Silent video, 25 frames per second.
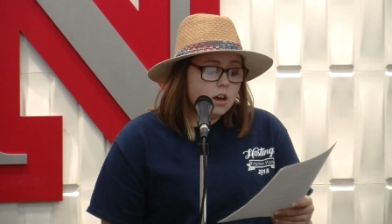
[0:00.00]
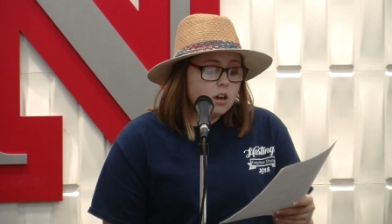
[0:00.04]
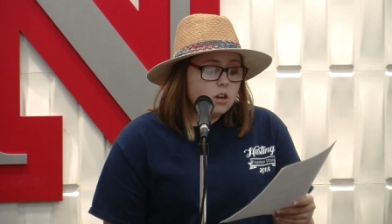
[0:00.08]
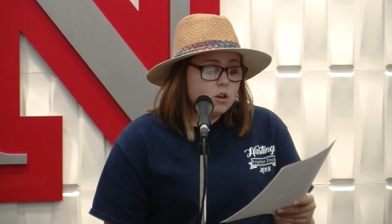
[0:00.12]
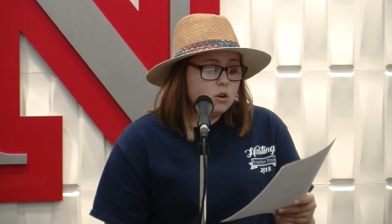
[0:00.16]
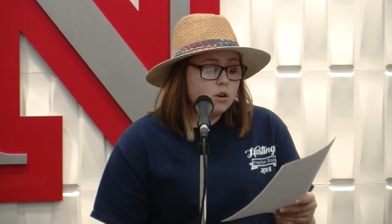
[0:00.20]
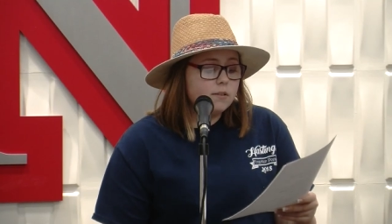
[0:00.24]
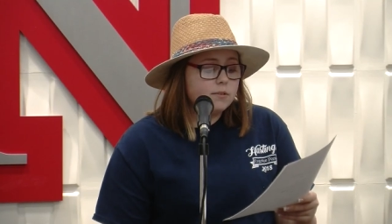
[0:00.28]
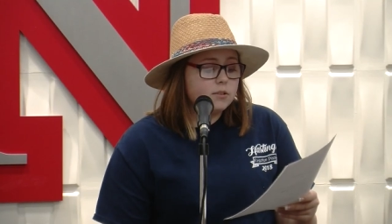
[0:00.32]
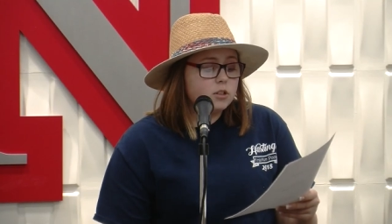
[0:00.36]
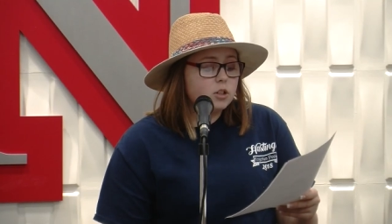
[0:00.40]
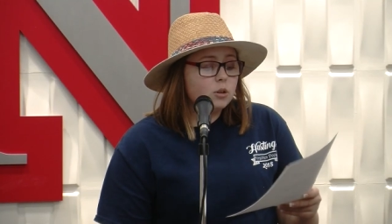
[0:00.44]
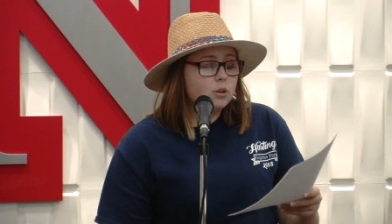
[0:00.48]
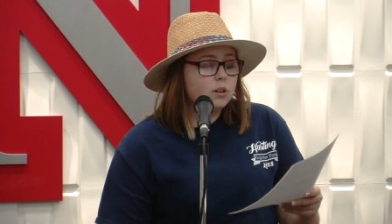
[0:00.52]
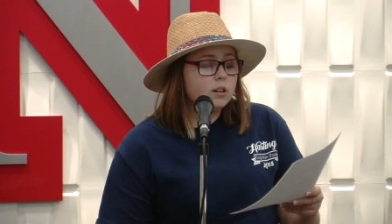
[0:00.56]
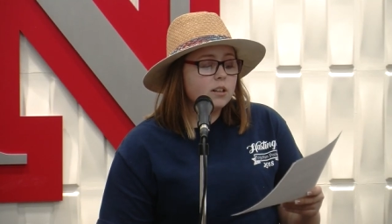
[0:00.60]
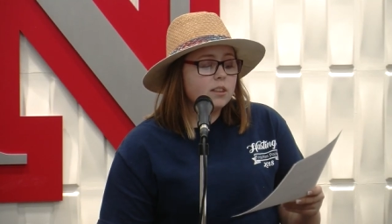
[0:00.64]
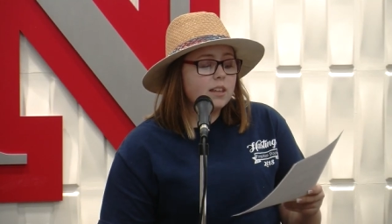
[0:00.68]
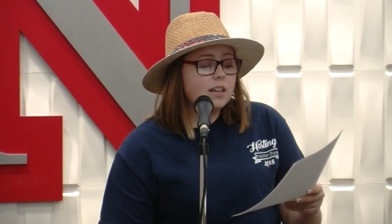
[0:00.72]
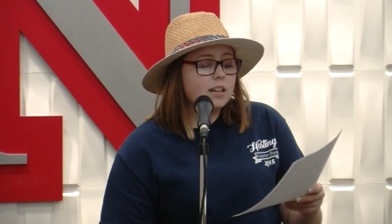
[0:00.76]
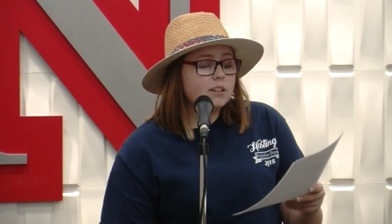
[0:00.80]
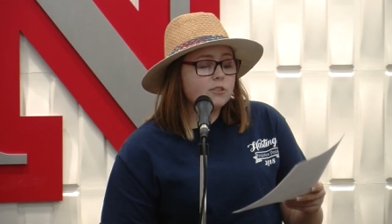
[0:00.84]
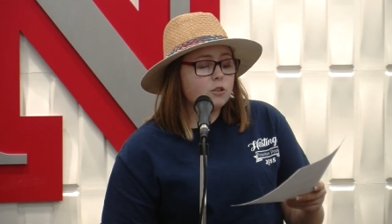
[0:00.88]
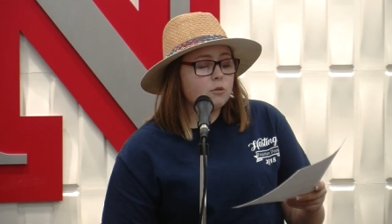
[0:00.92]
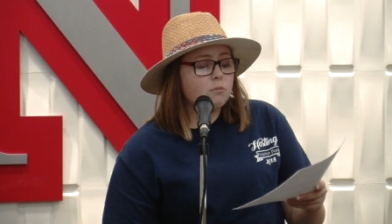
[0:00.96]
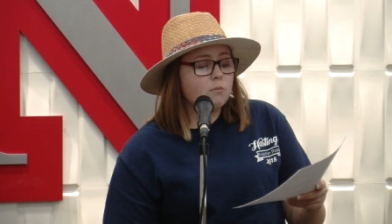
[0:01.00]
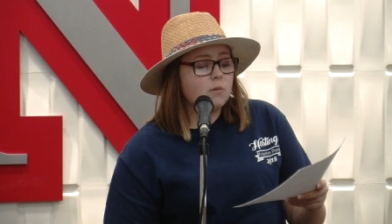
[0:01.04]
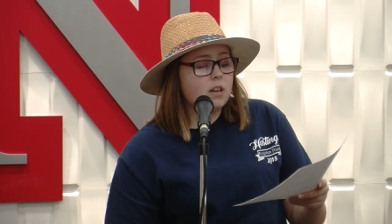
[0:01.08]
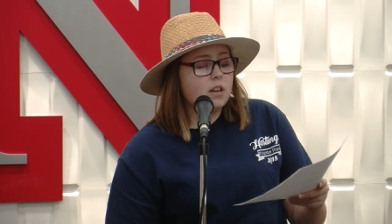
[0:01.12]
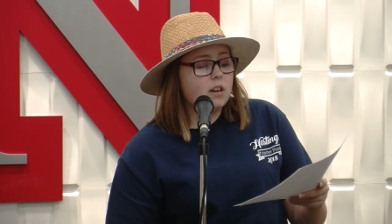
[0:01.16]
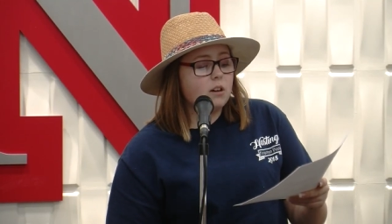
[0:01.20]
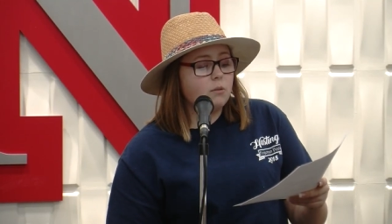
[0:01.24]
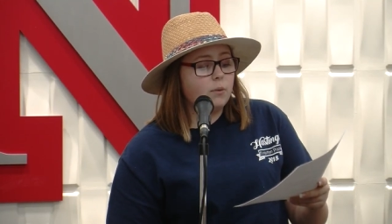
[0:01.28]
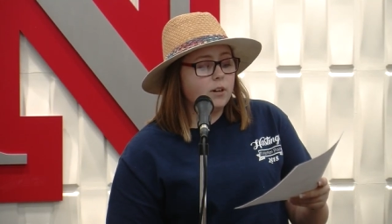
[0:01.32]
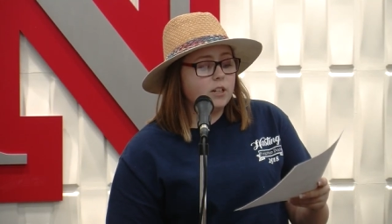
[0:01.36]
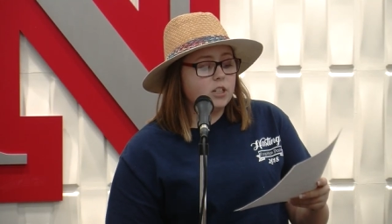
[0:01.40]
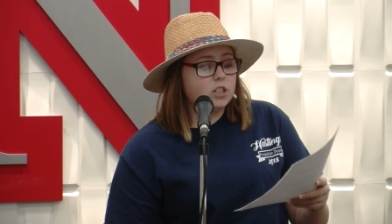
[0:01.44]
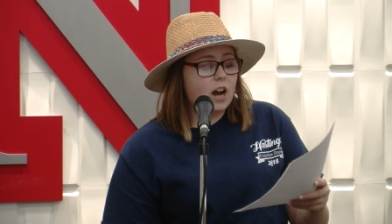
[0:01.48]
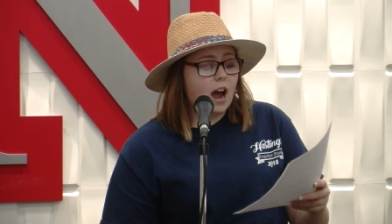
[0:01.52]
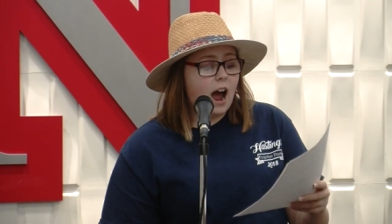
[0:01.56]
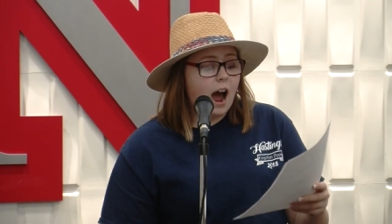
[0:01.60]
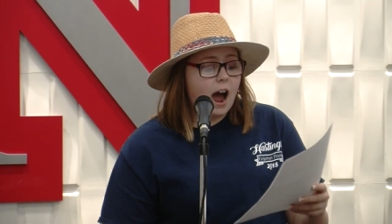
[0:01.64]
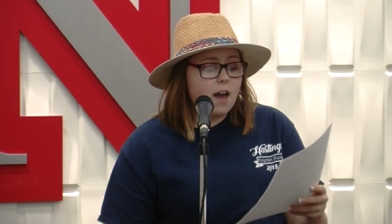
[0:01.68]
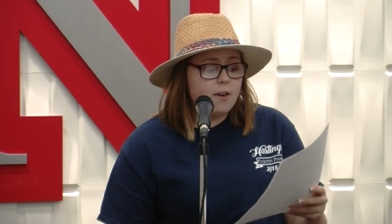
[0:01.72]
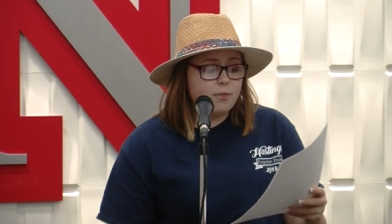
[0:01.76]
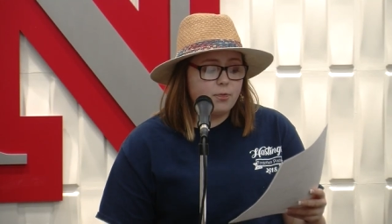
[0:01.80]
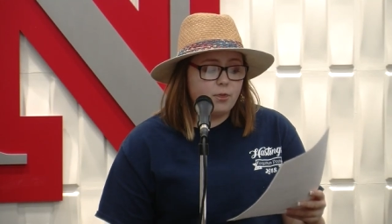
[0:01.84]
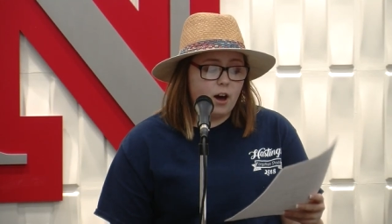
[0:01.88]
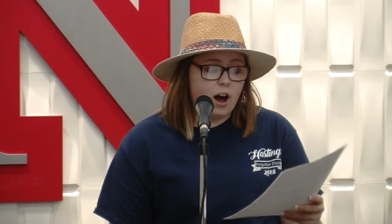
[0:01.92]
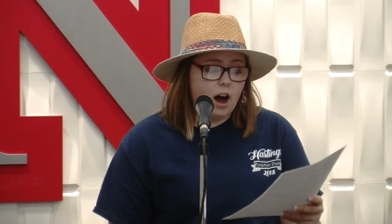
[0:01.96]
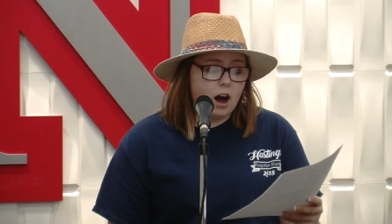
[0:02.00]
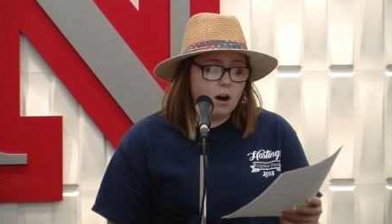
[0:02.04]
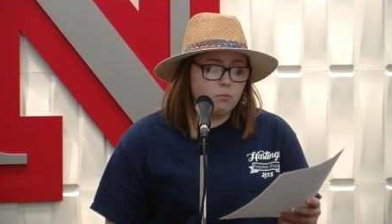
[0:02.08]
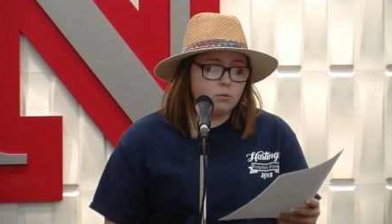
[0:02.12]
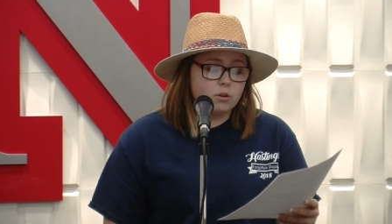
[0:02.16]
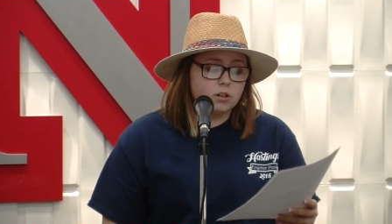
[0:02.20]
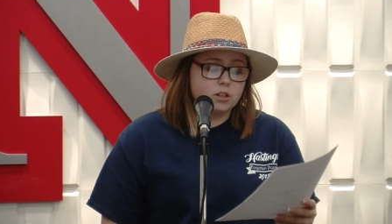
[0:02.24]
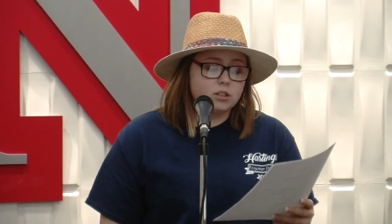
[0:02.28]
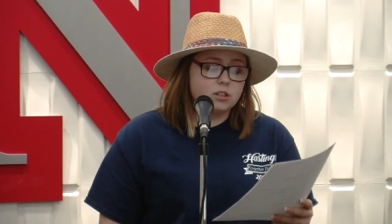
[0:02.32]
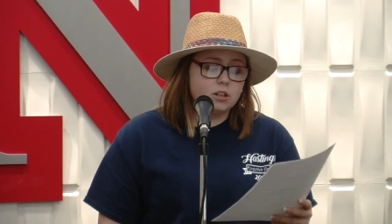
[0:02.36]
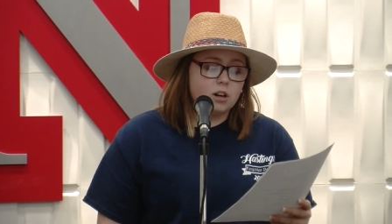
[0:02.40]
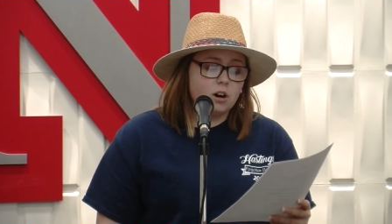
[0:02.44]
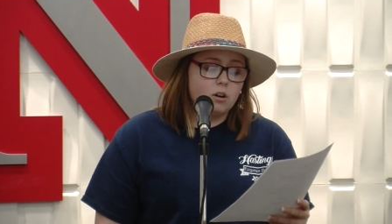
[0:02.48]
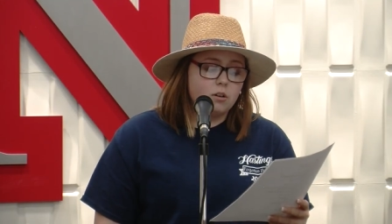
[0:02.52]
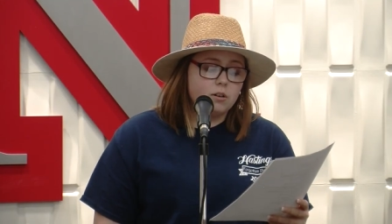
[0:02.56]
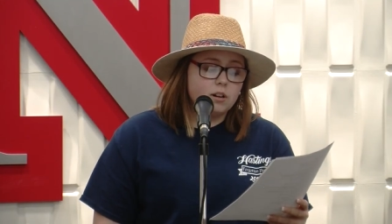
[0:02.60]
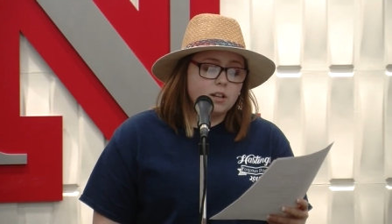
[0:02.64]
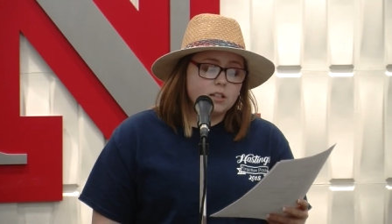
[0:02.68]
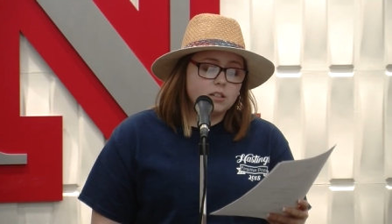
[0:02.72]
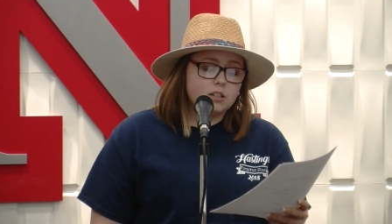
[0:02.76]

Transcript: You have torn things from me in which I thought were sewn